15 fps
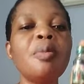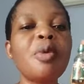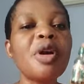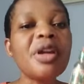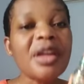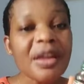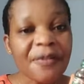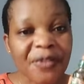
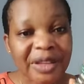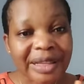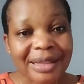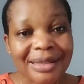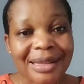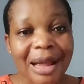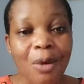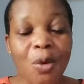But if it
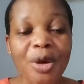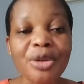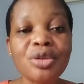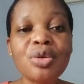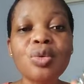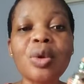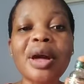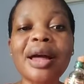is that
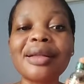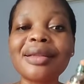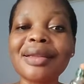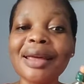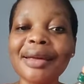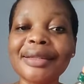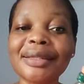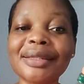one you can
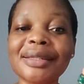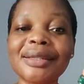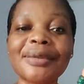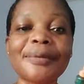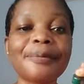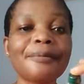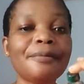get